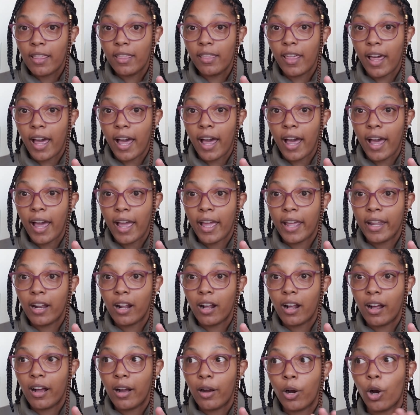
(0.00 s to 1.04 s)

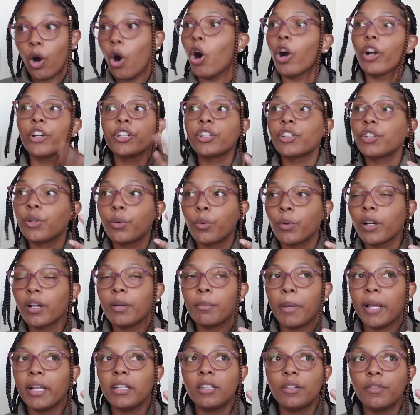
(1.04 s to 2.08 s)
that are
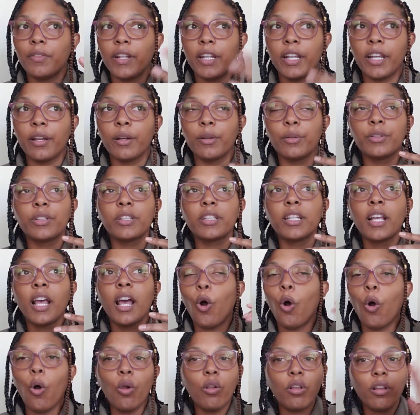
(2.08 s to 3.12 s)
story-based videos,
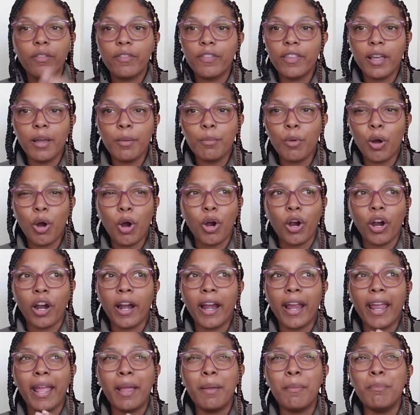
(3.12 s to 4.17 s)
all of them
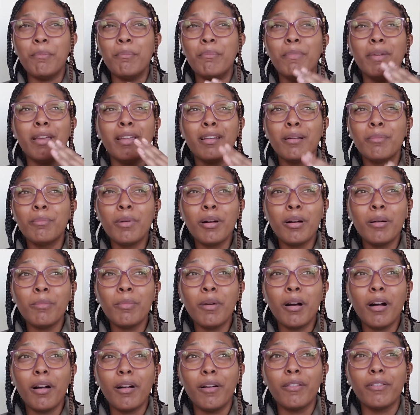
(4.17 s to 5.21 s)
are a
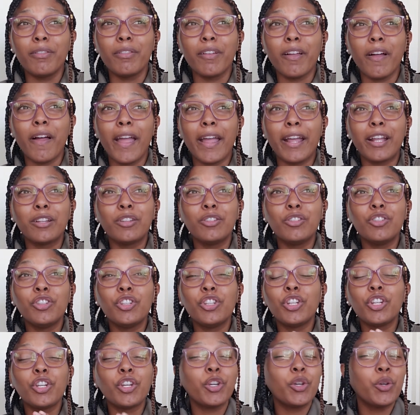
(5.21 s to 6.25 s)
minimum of like
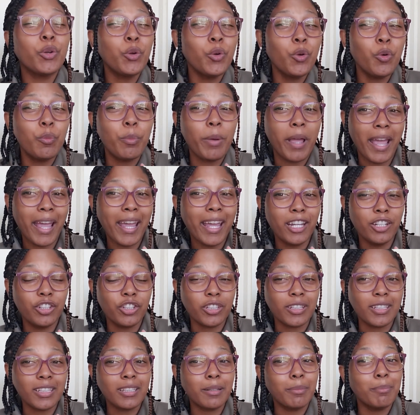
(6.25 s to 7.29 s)
2
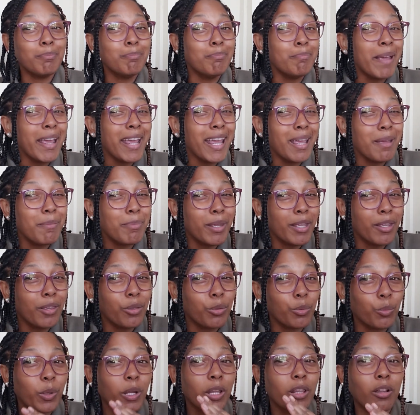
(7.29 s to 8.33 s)
pages, maybe
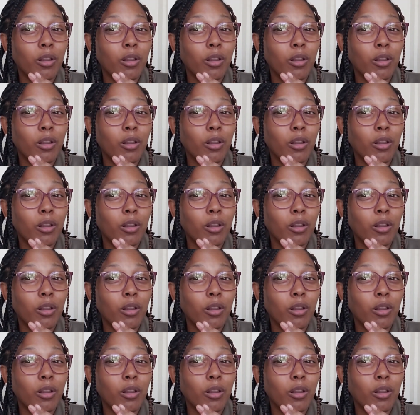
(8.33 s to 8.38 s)
3.